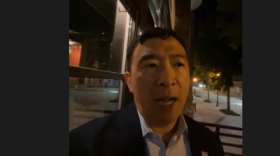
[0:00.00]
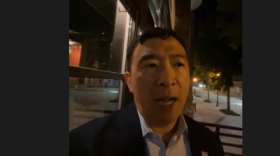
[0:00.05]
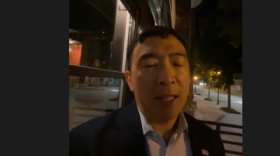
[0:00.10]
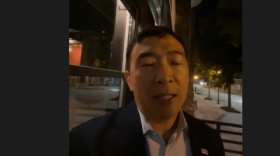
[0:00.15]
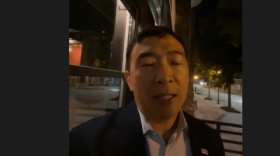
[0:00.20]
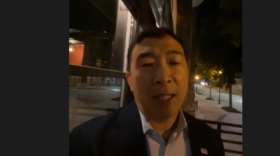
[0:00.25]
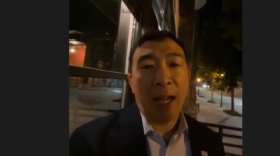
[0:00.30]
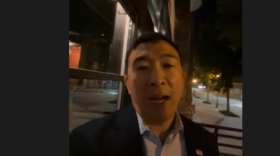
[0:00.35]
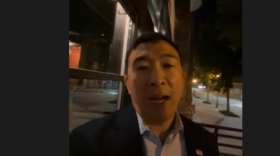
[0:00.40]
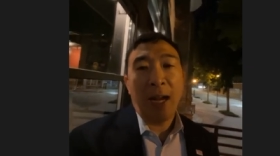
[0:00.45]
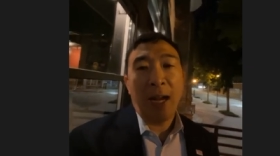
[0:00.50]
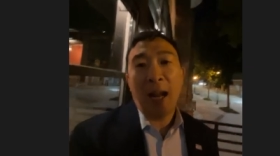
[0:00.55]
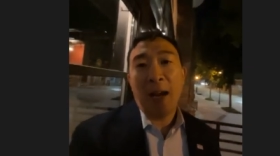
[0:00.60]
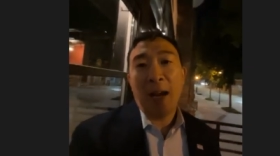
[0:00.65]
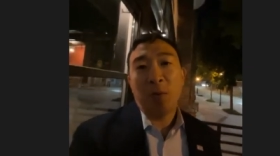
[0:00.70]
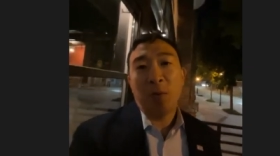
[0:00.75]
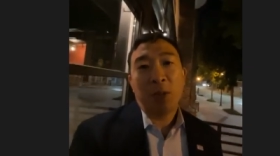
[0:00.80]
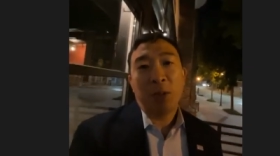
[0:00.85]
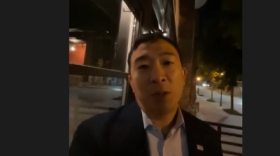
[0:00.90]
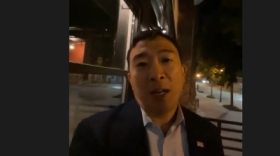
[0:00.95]
At scale, I
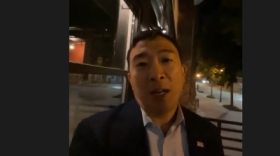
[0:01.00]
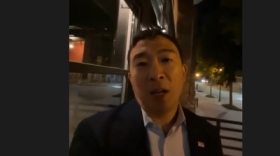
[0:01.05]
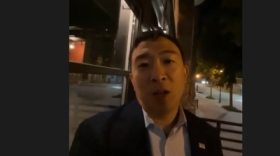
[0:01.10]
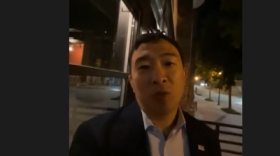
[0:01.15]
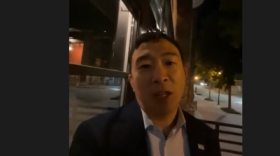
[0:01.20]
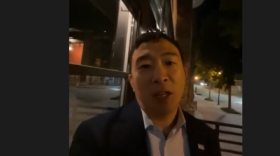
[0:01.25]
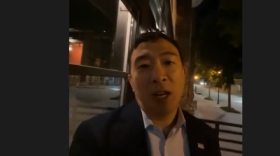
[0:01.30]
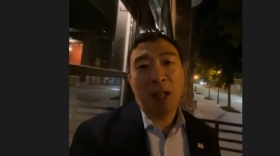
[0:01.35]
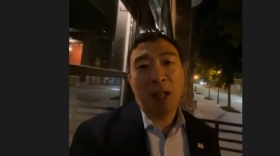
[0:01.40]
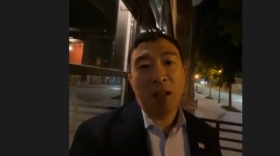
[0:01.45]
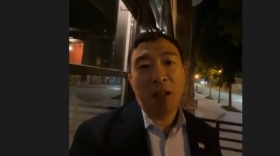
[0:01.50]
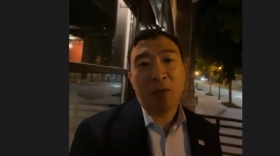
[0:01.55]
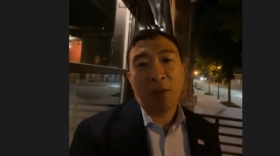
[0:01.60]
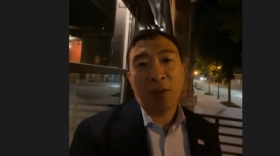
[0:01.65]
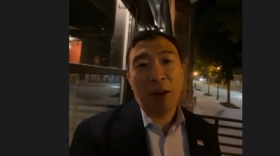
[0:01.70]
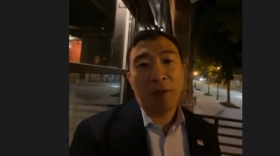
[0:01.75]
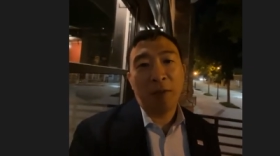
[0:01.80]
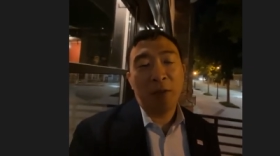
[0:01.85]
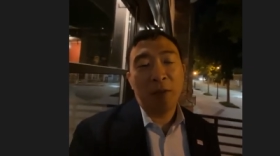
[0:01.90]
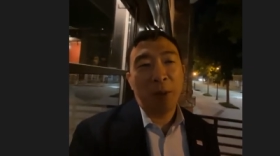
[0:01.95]
was saying $100
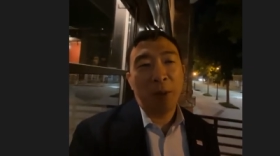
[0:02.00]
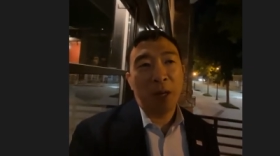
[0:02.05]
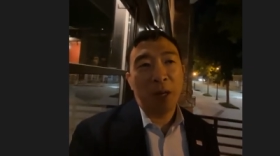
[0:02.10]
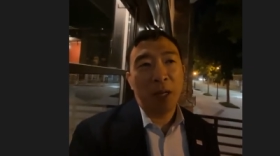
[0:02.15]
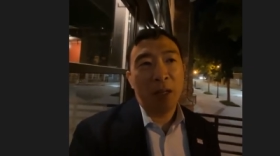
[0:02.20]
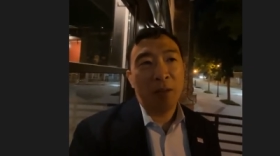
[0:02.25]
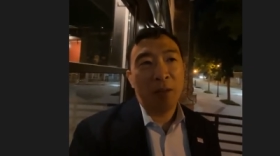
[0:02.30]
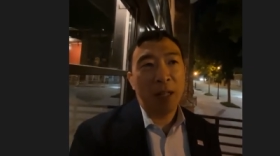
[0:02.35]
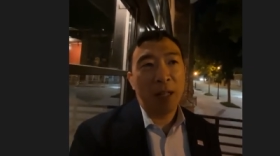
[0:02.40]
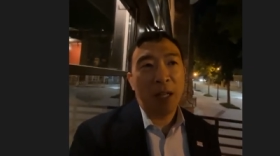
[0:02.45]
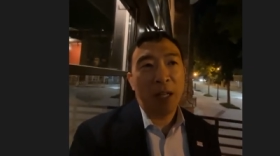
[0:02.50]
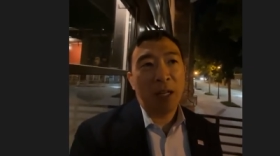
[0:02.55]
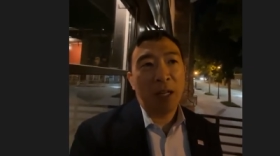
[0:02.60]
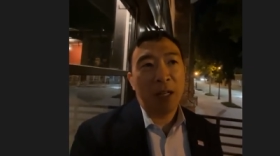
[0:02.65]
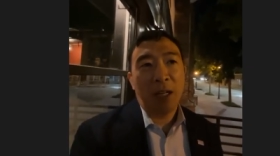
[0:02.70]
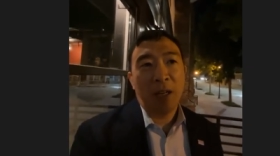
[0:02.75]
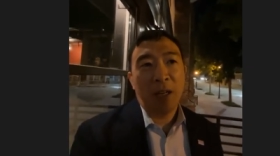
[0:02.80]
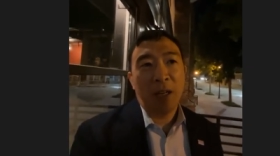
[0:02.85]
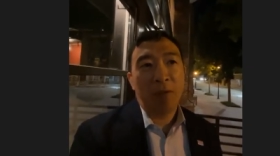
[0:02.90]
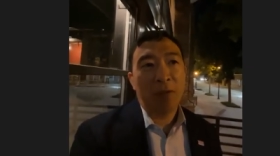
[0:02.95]
for everybody that they
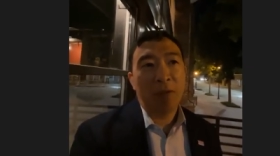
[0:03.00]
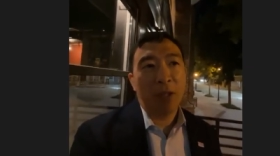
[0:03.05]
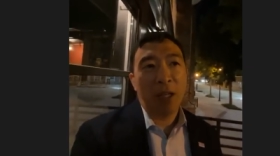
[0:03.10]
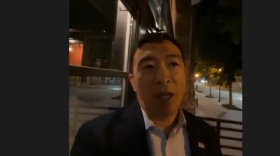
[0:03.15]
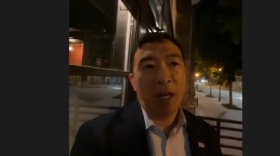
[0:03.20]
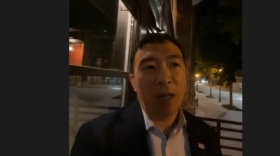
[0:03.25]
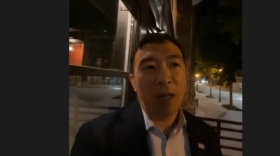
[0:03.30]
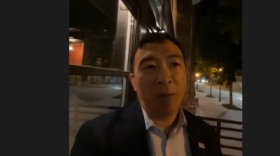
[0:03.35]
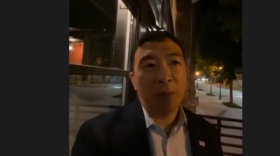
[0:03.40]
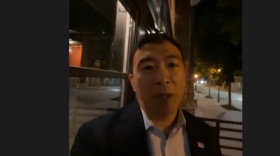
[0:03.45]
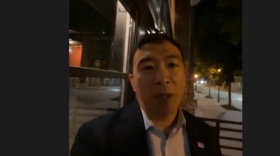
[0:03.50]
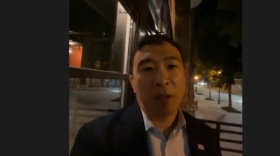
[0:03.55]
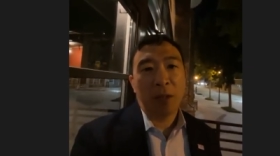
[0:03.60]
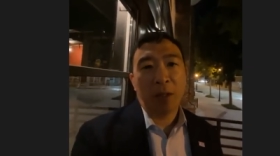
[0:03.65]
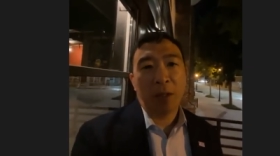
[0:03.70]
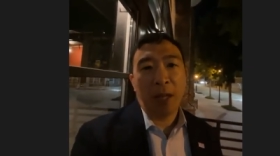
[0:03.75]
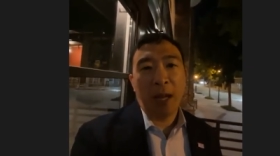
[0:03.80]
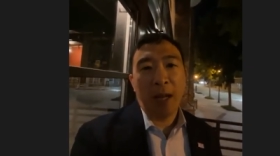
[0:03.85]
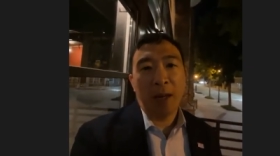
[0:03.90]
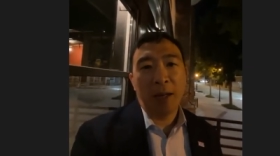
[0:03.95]
could give to any political
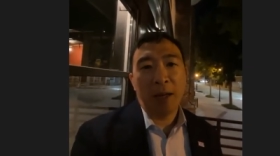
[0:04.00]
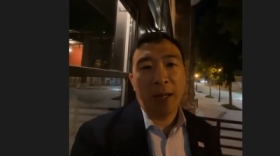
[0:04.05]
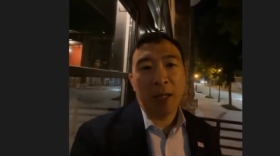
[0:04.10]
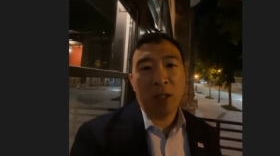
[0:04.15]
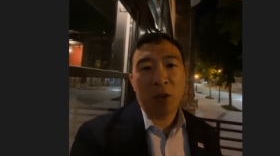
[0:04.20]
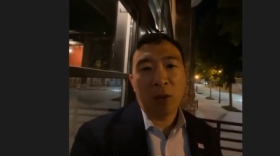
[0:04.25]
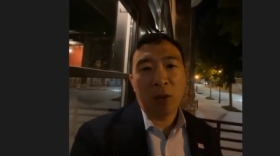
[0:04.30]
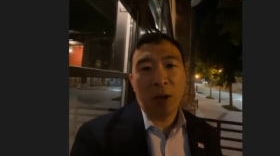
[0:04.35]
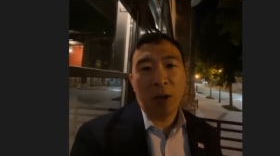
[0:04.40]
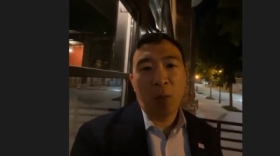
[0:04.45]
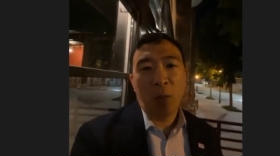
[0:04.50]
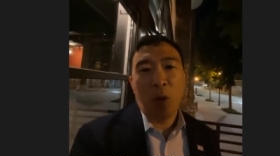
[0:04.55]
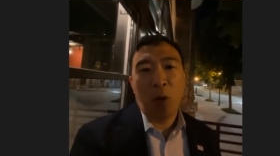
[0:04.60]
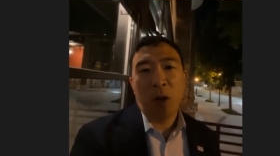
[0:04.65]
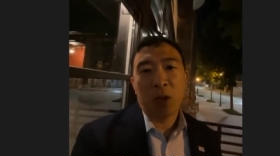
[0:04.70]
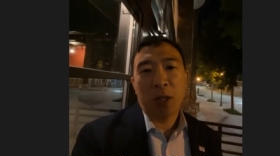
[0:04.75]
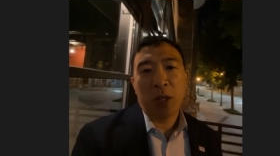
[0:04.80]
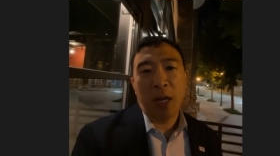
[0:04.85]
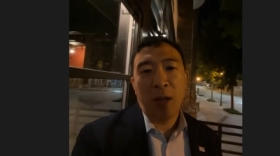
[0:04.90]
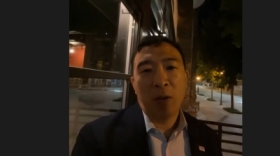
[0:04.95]
candidate to try and
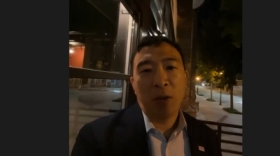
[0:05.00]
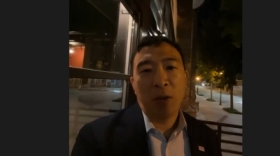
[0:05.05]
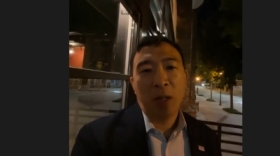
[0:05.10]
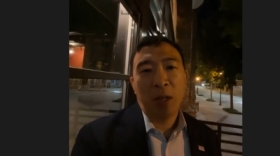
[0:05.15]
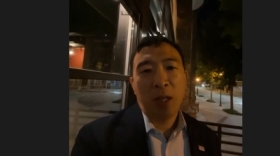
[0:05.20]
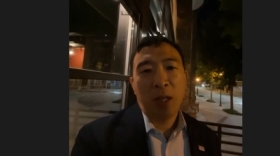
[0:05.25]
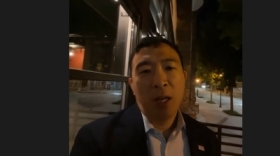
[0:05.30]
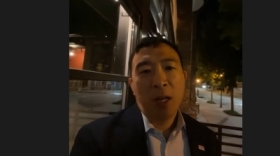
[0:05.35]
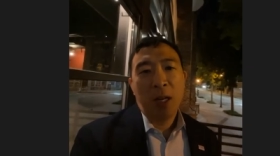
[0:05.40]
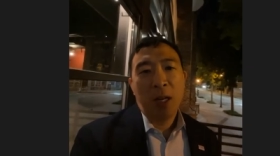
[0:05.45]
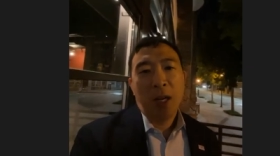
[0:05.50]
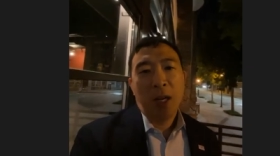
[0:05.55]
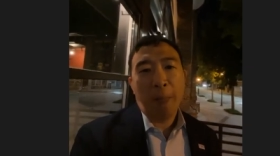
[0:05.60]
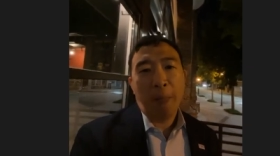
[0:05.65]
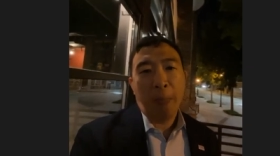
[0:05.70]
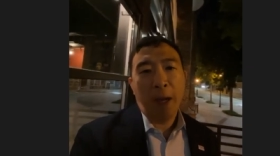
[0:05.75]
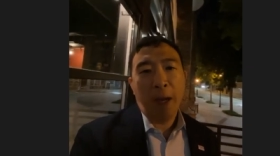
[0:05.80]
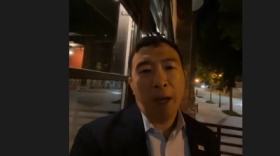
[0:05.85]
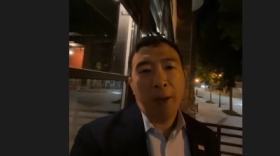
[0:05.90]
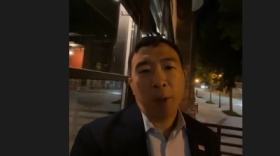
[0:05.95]
wash out
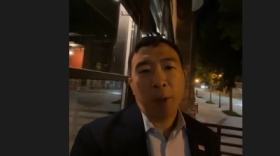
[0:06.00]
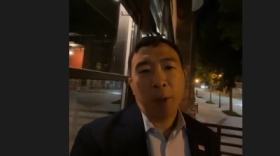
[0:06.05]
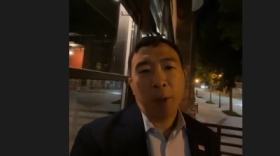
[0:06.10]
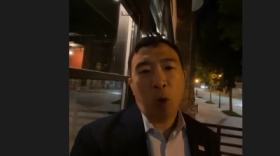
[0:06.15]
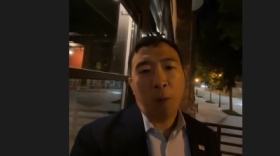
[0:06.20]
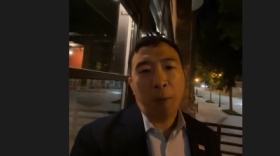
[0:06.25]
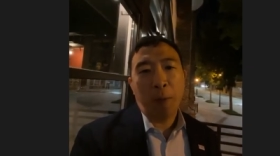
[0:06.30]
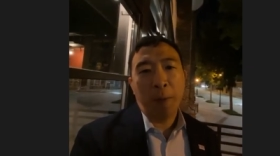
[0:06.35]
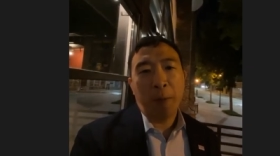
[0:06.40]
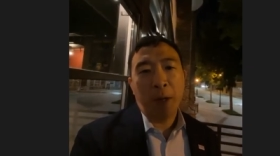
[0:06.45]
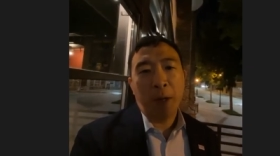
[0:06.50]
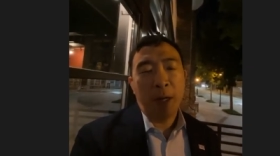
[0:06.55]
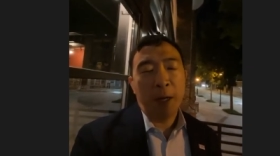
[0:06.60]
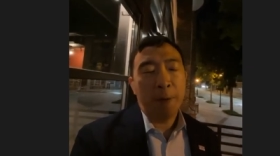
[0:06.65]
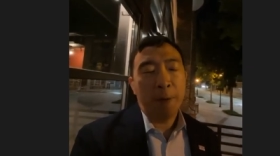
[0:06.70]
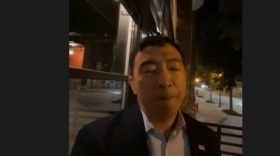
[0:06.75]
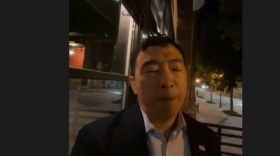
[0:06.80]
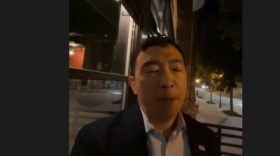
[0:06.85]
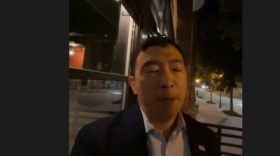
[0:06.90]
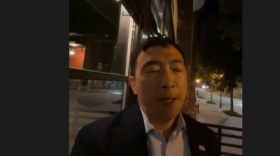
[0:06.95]
the corporate money.